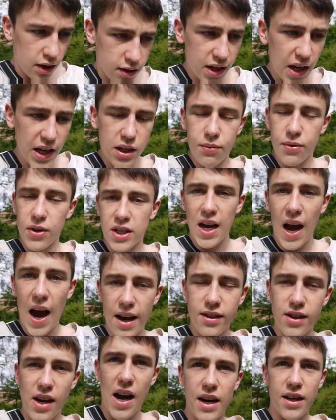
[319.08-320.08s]
tit for
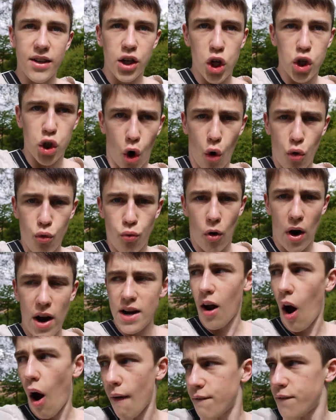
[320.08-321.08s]
tat, and
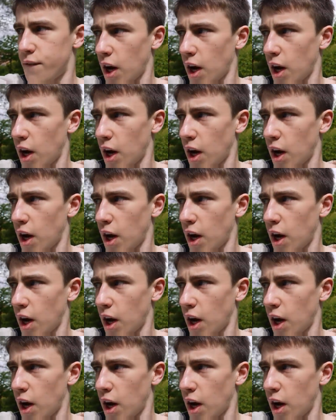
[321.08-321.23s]
trade-off.